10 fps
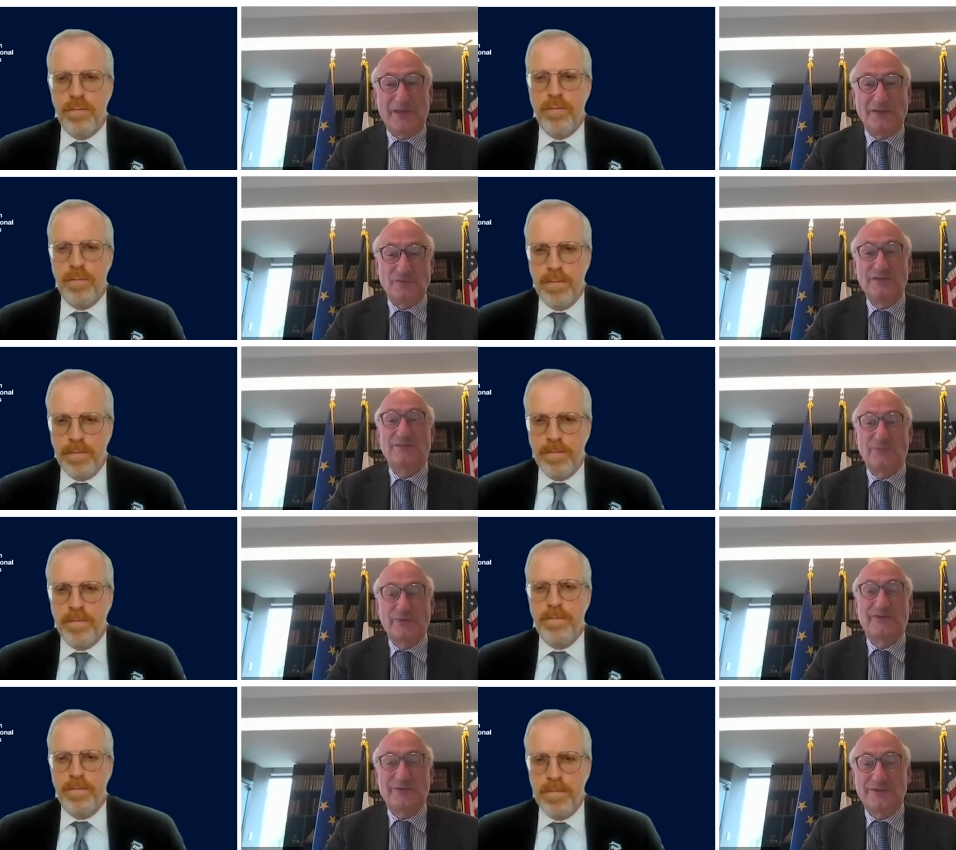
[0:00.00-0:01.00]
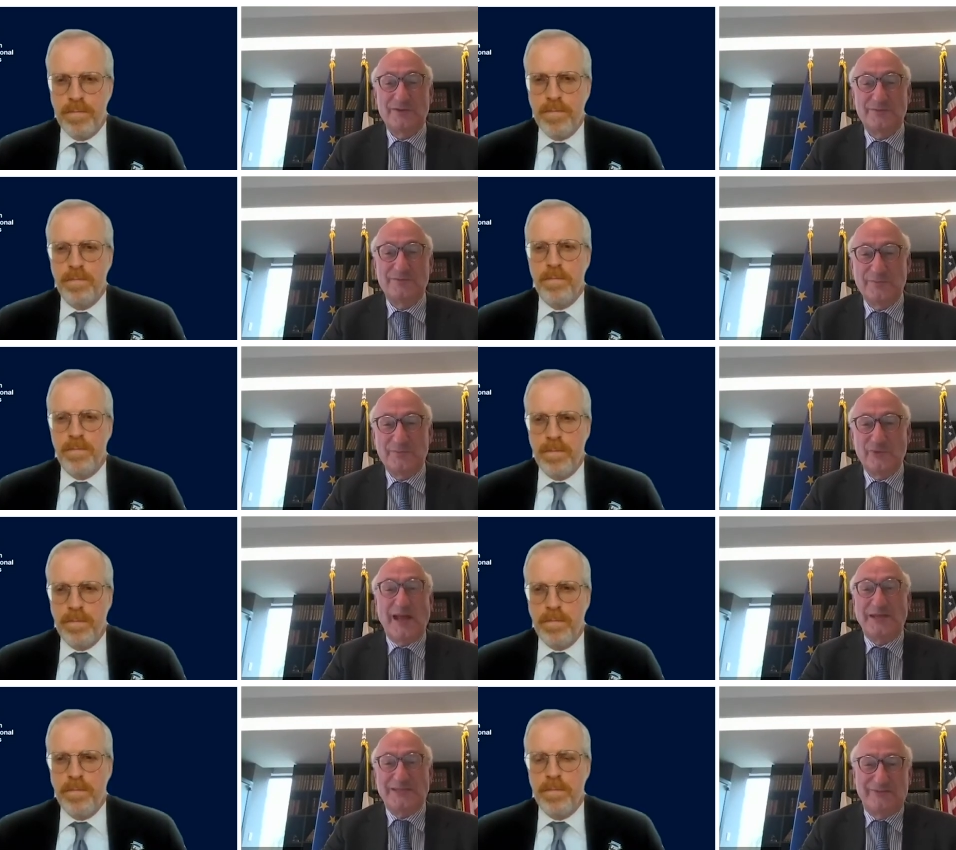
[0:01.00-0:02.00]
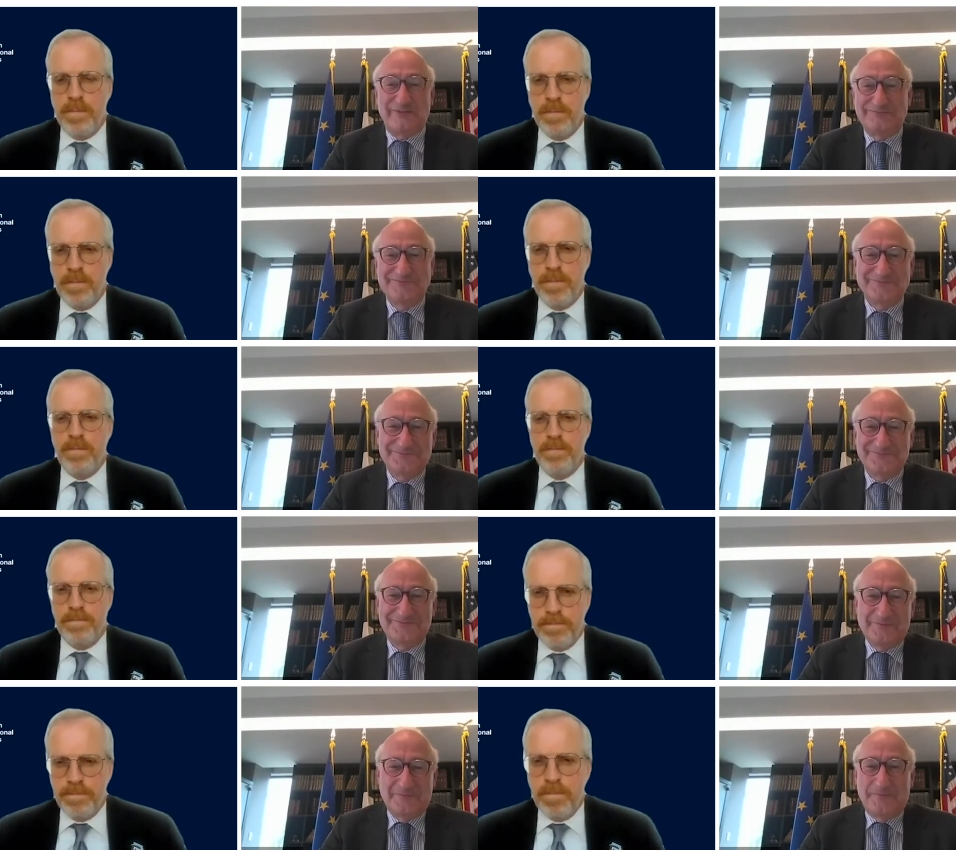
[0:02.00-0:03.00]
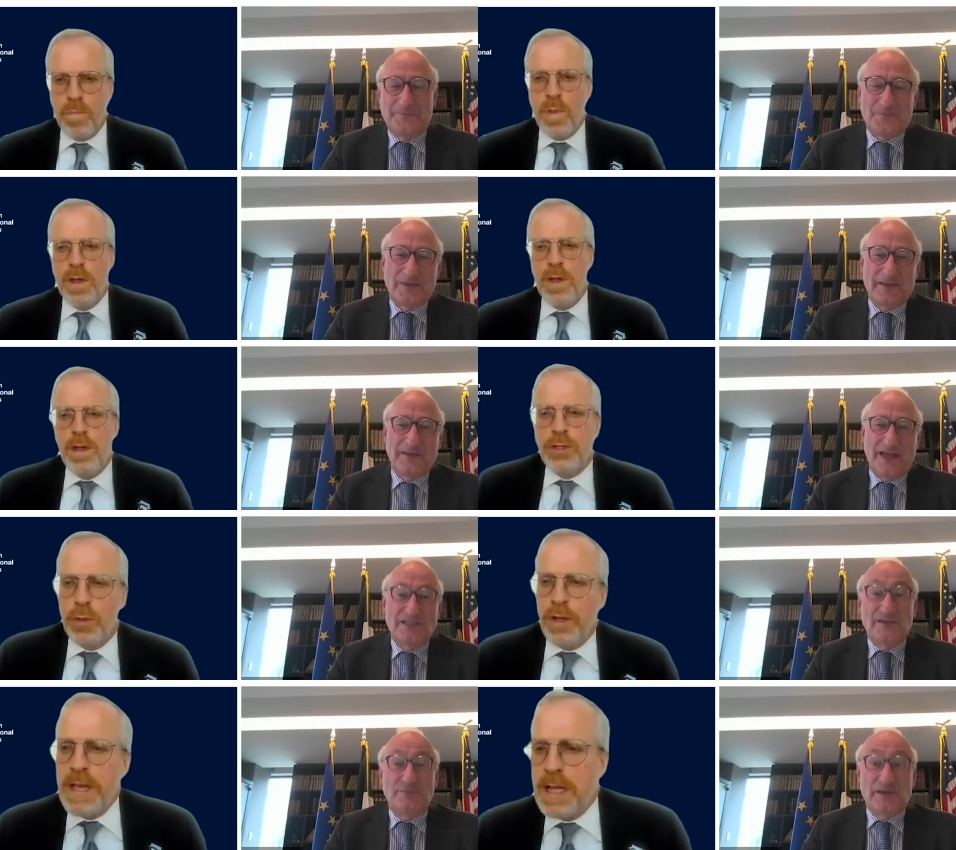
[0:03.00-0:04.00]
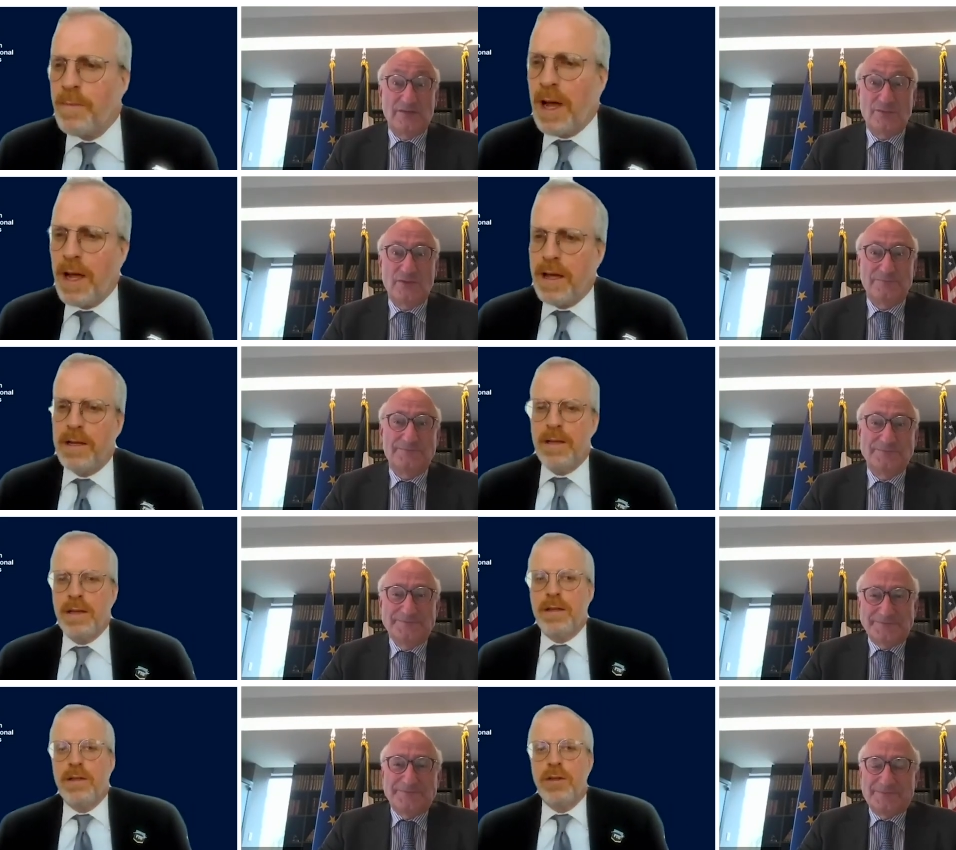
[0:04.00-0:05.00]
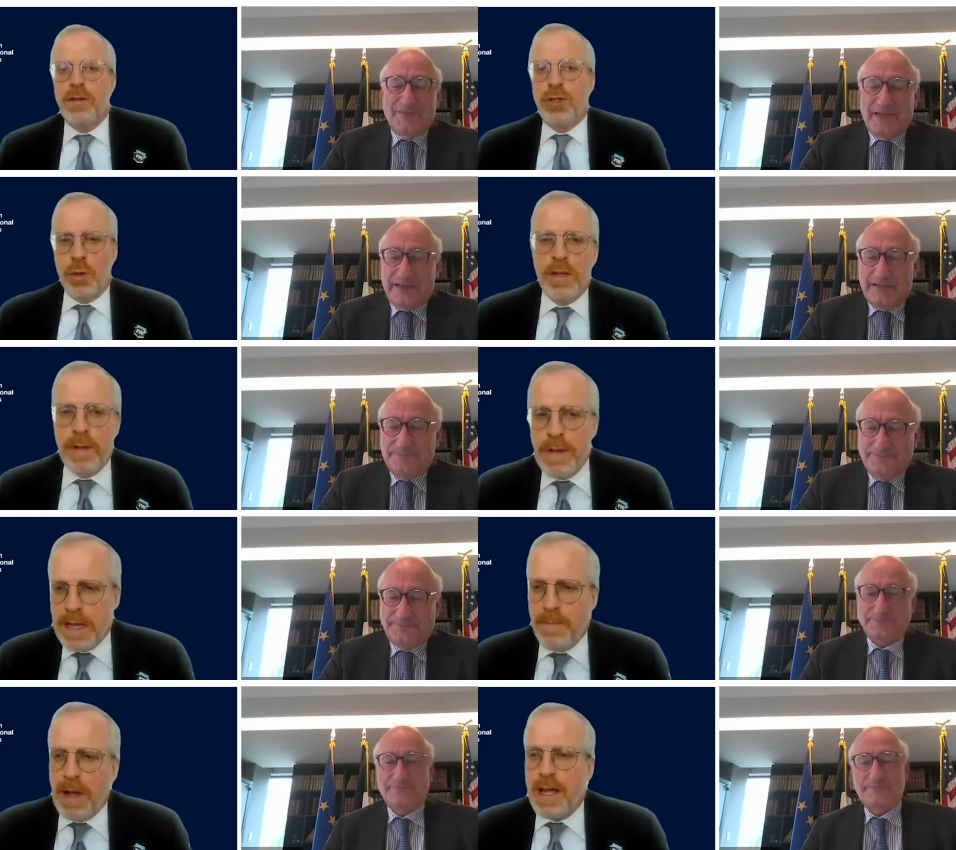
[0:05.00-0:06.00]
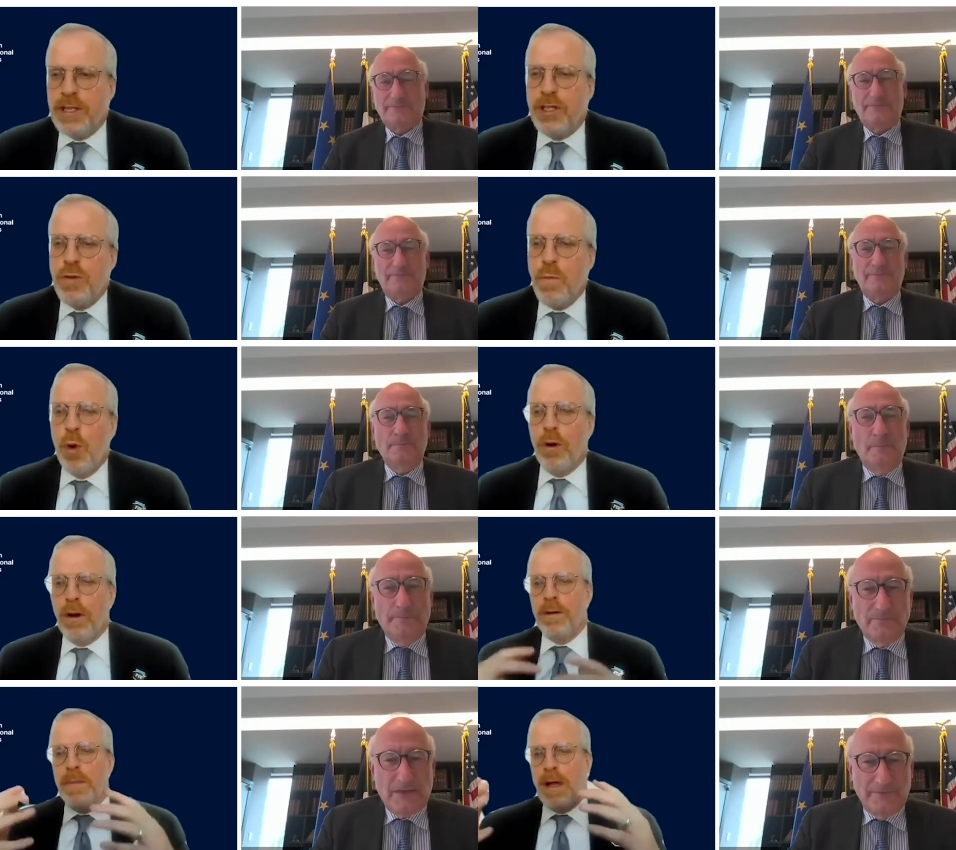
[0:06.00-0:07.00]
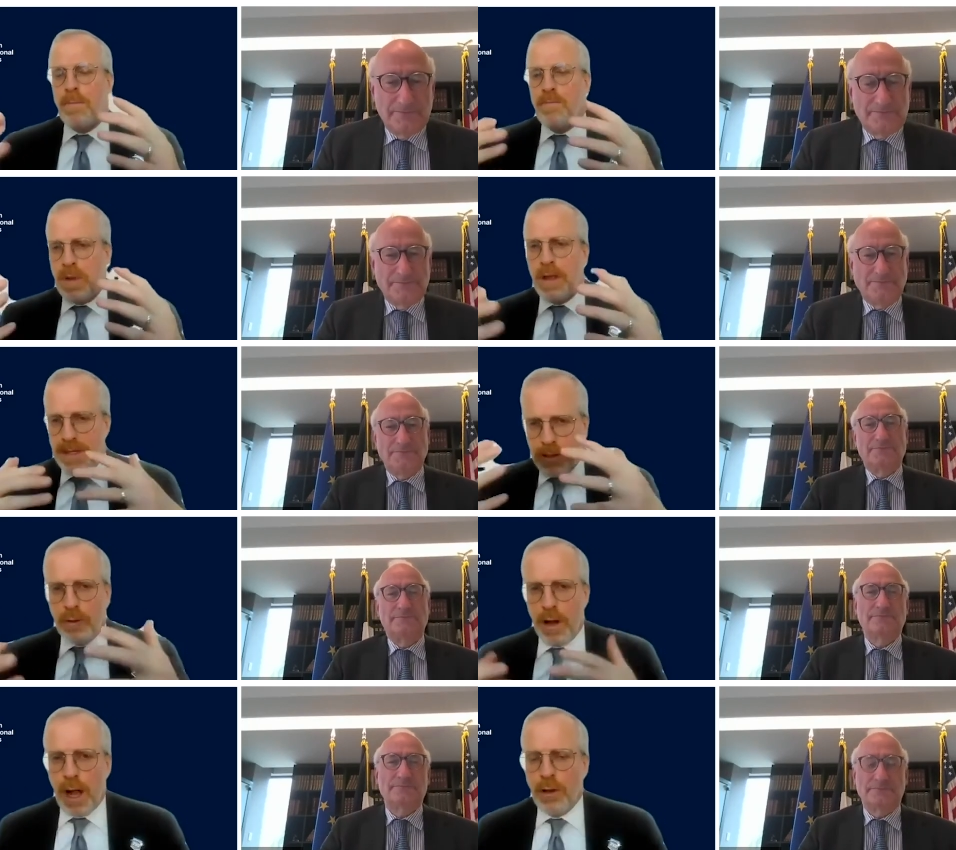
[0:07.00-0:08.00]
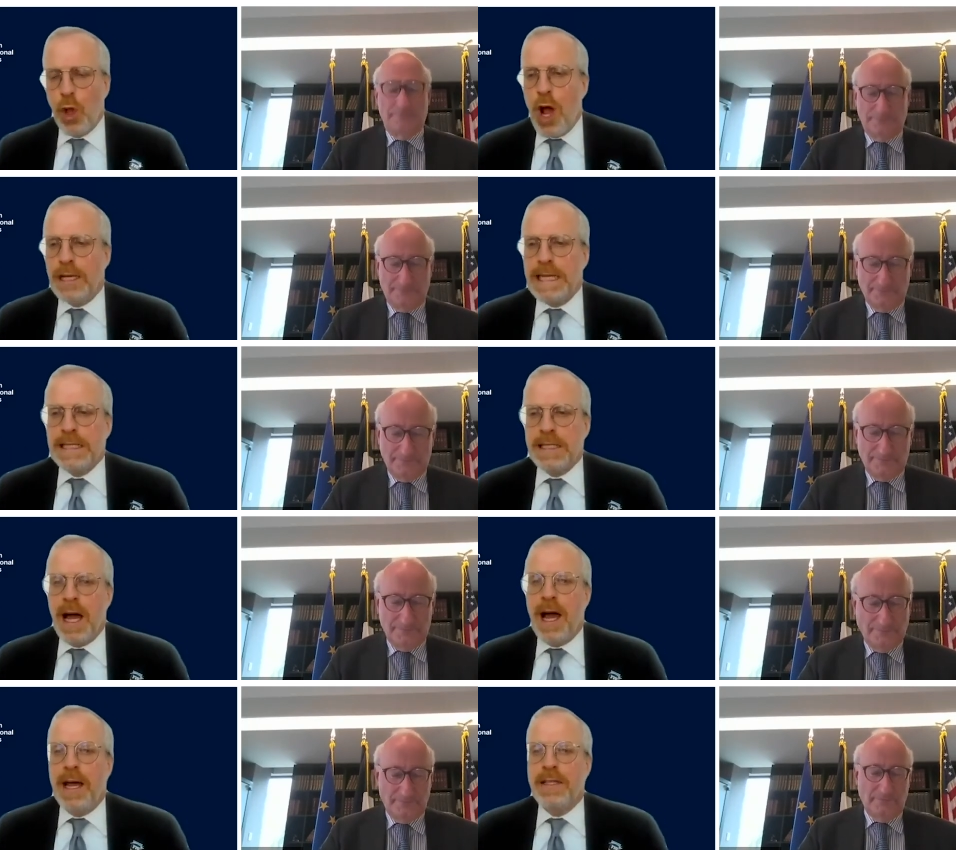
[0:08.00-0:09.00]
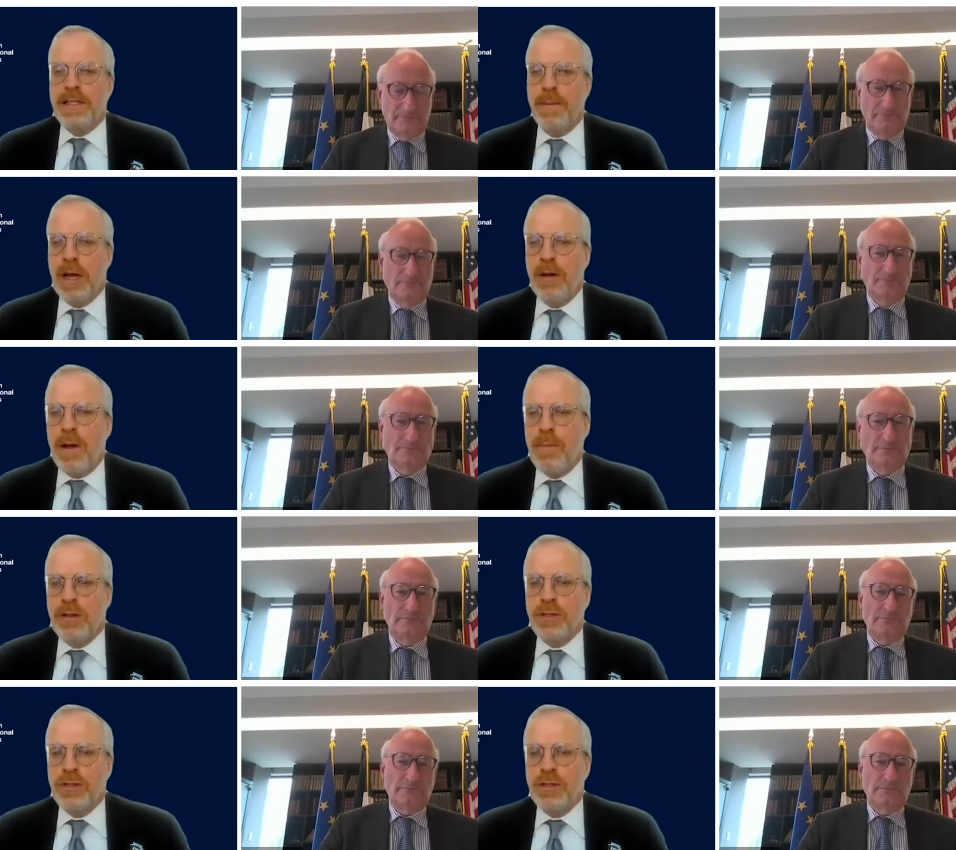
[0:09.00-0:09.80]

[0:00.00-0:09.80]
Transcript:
Speaker 1: and to be the most uh, proactive. And it is so. Let
Speaker 2: me combine. Sure. Let me combine two more um, that are along these lines about